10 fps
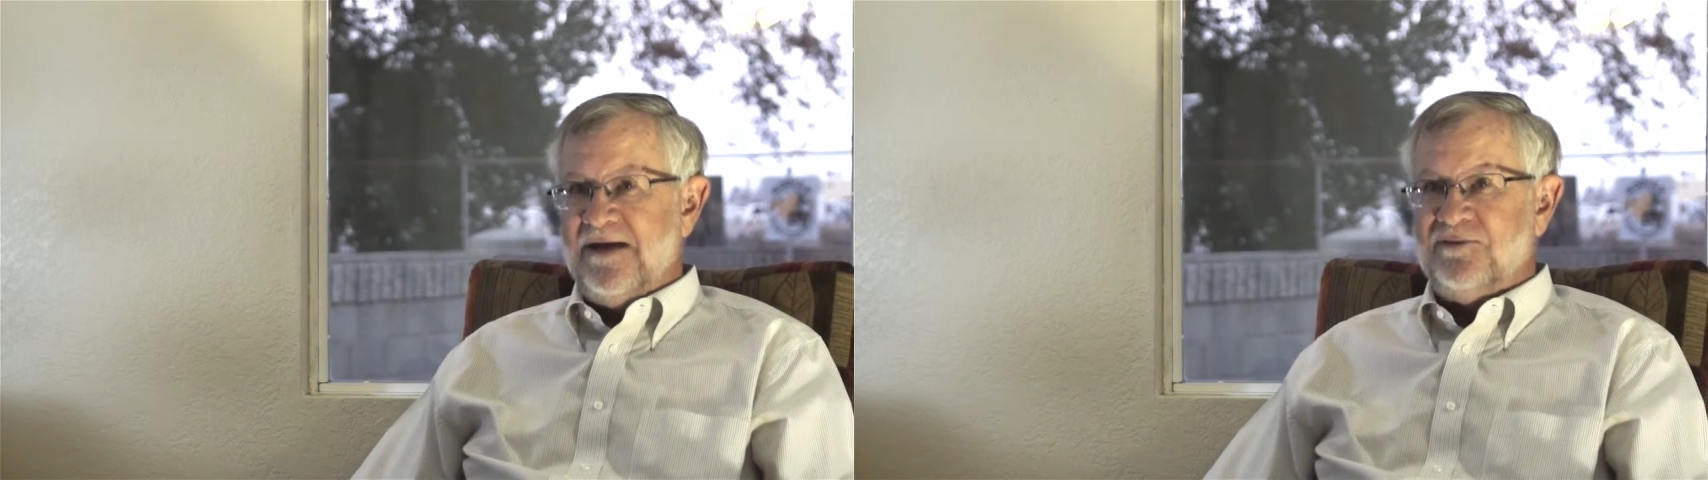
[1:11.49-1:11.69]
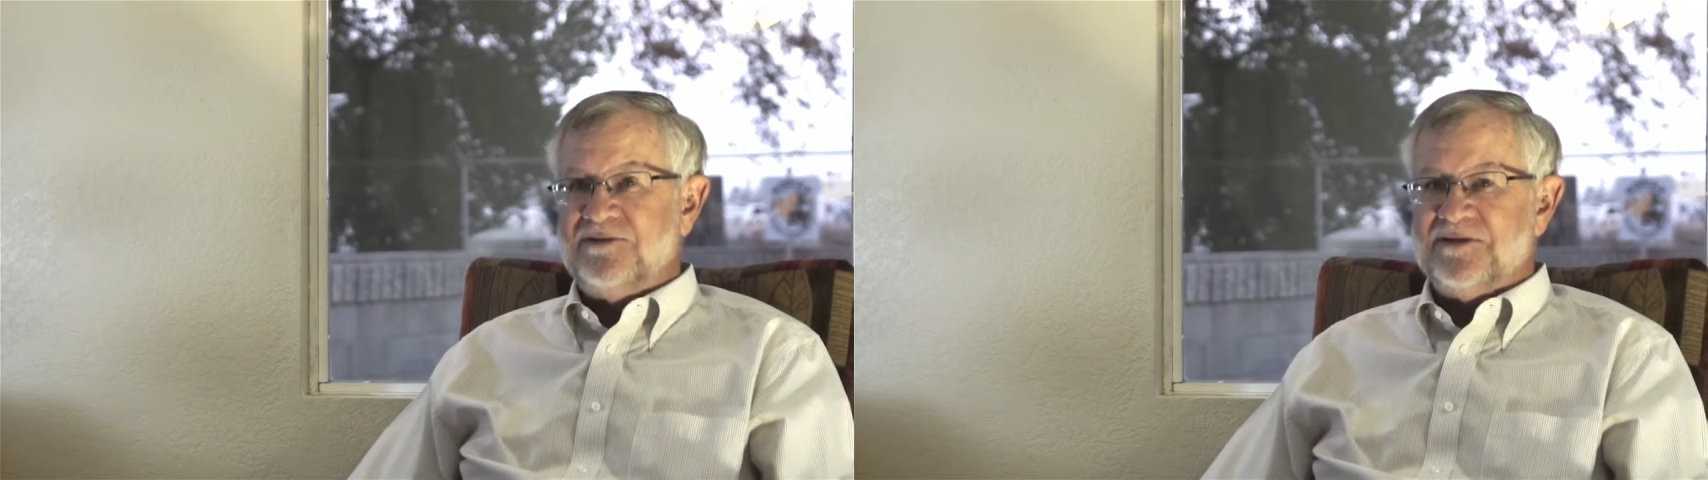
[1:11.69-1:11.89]

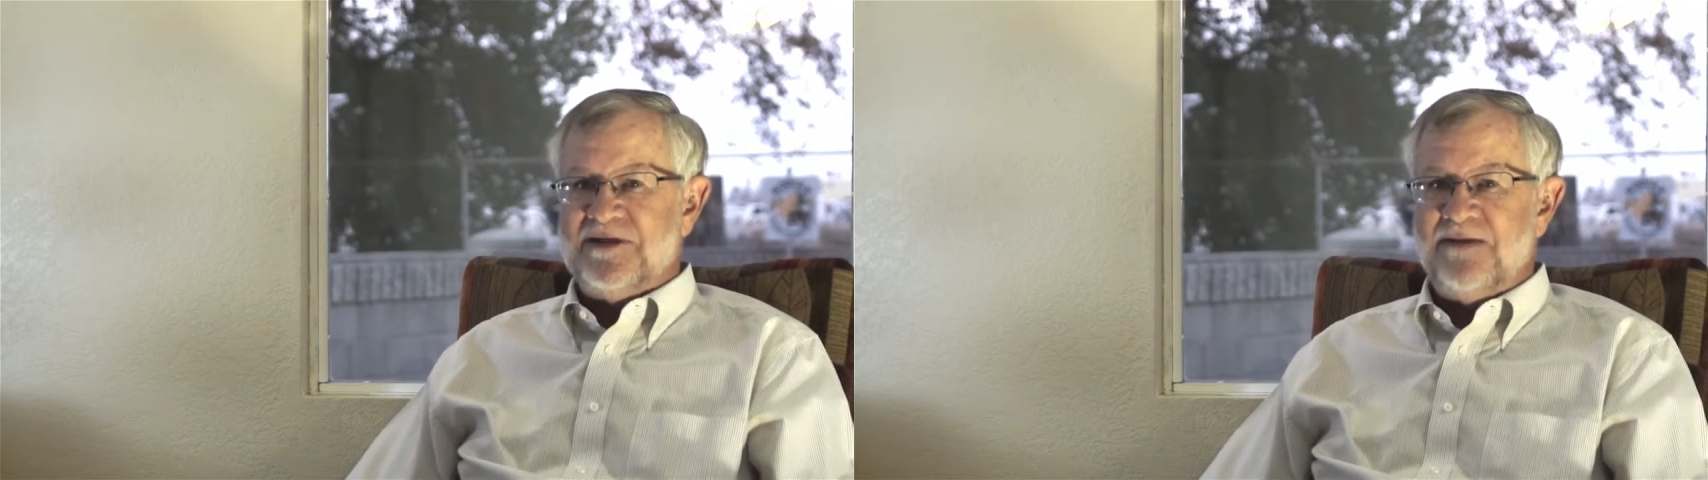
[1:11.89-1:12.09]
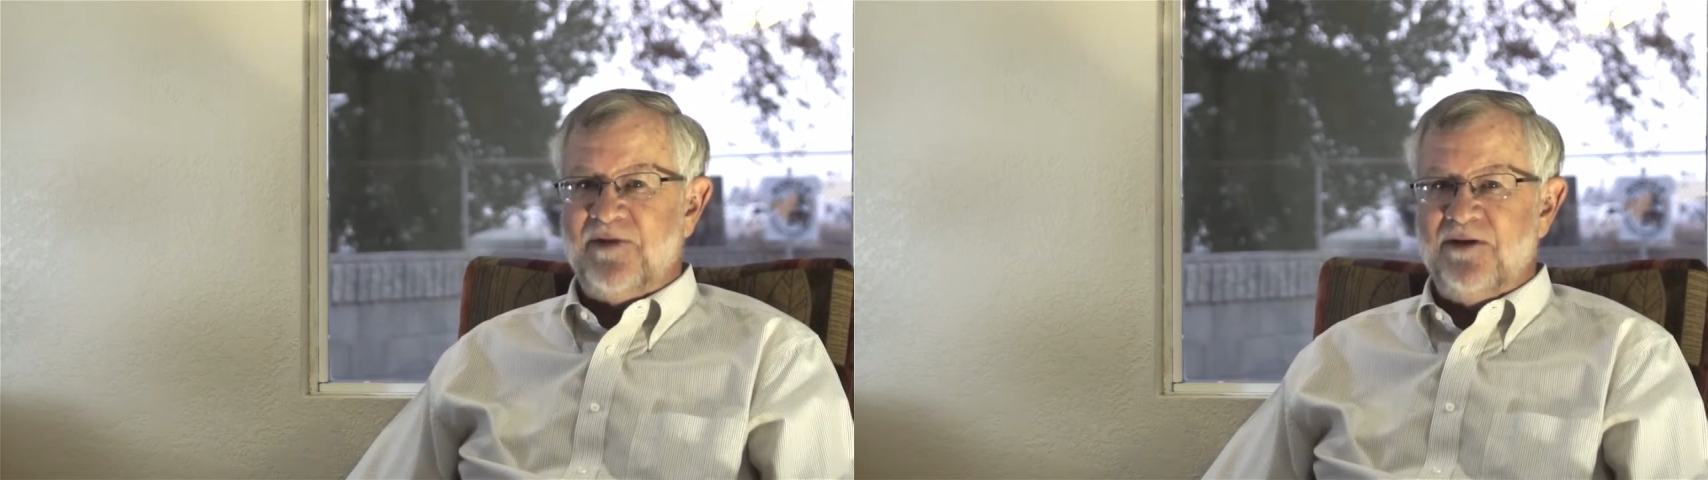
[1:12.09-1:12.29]
it was the
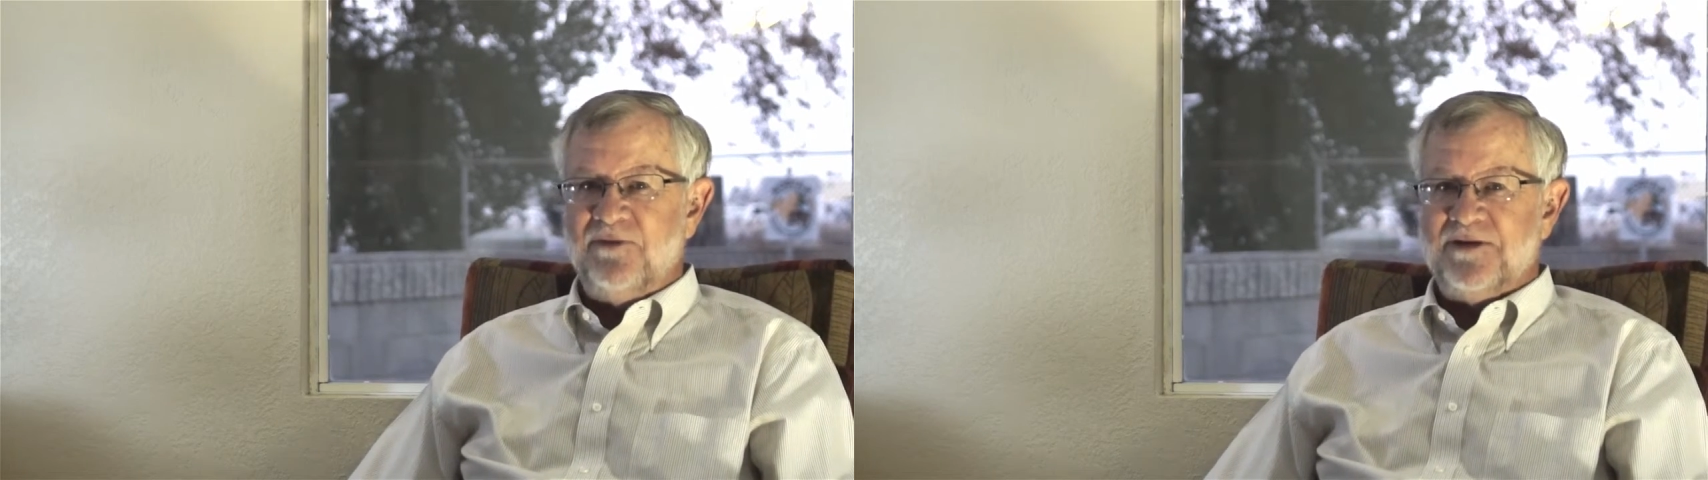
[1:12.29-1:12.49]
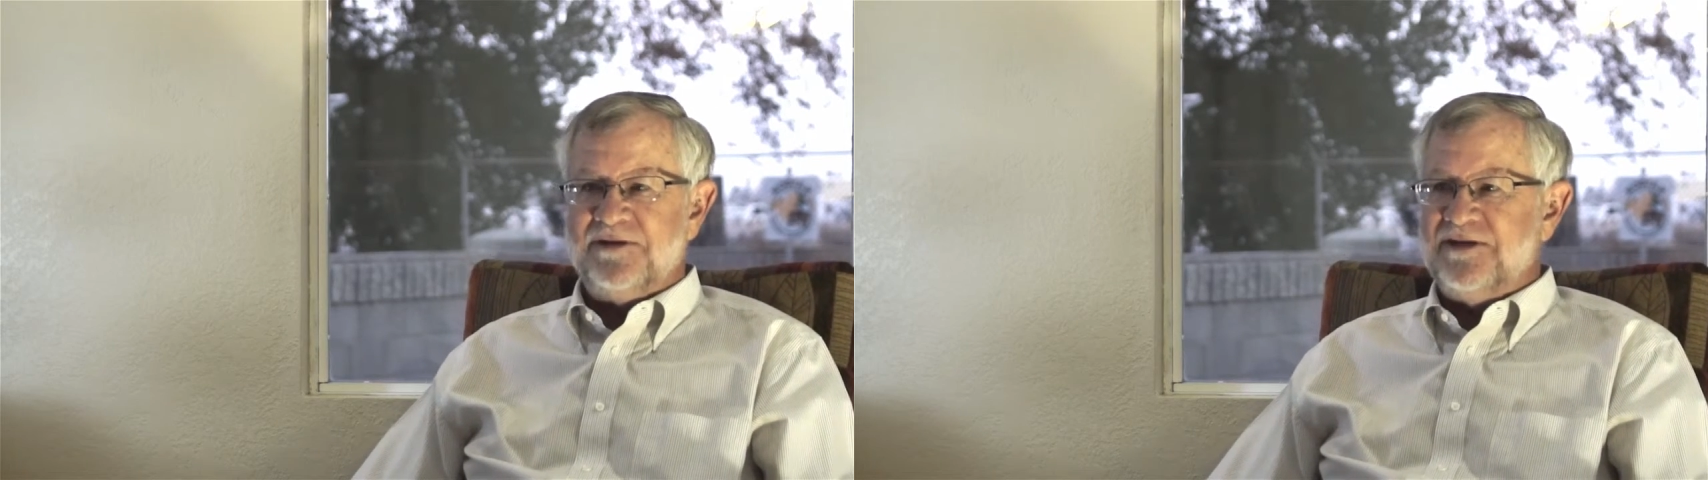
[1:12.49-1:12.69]
same thing with
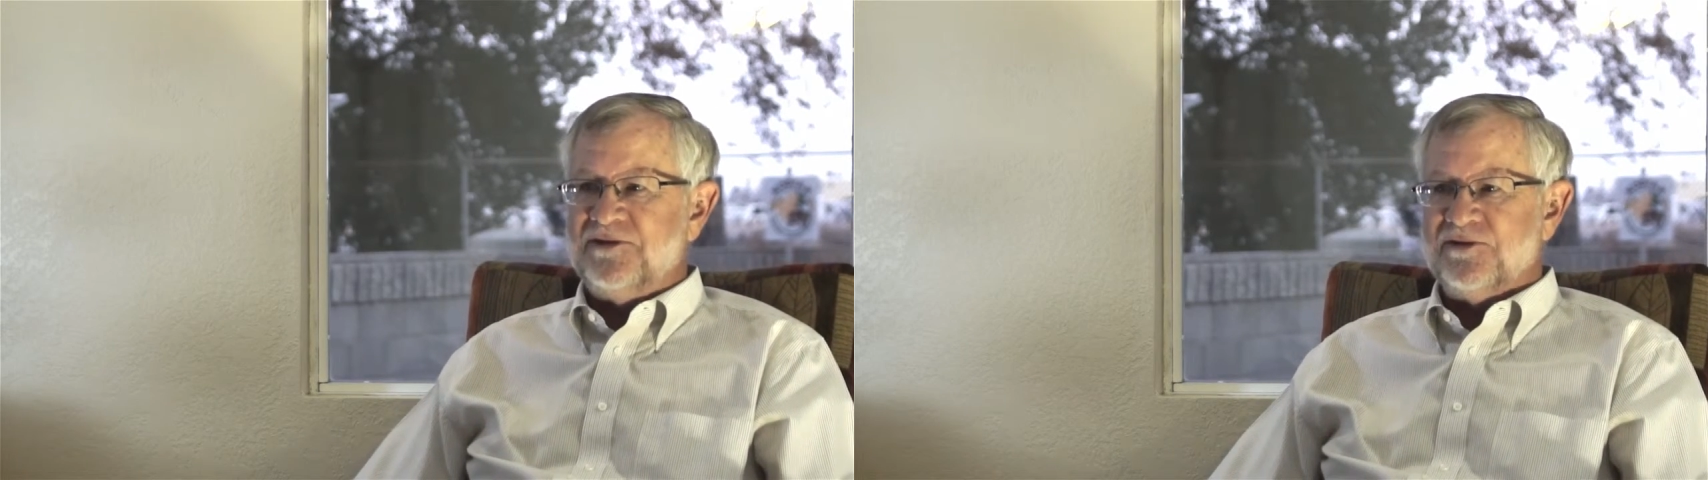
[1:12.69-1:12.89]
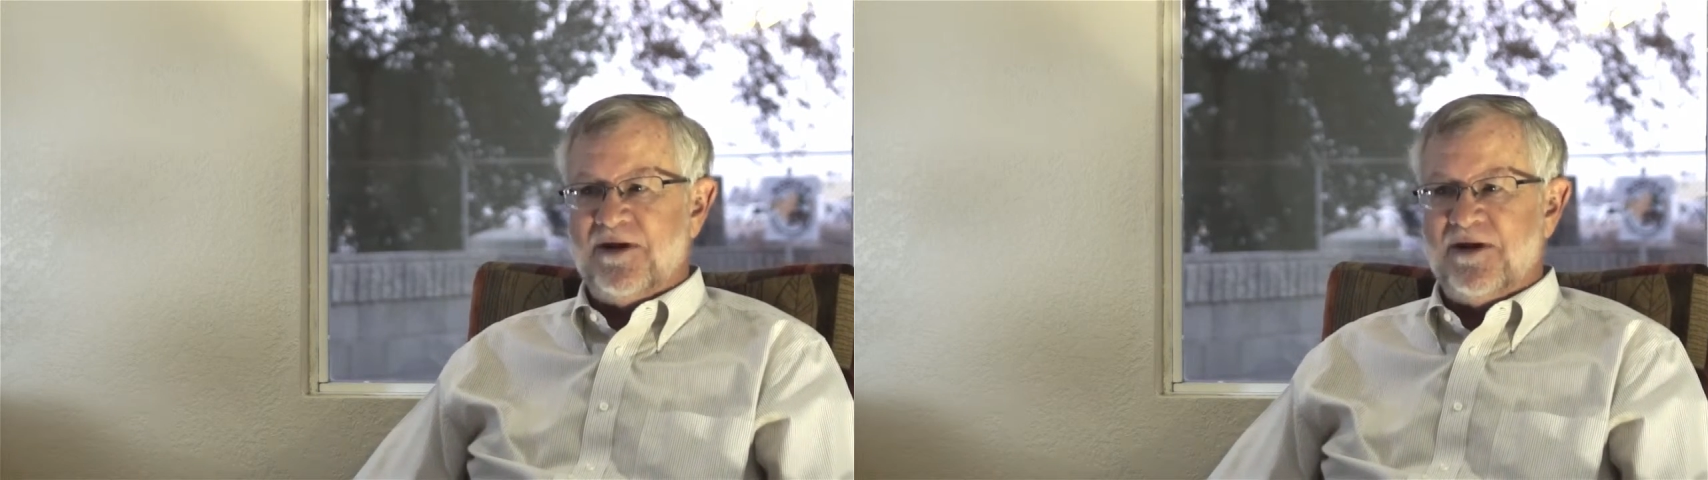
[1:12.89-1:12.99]
the teachers.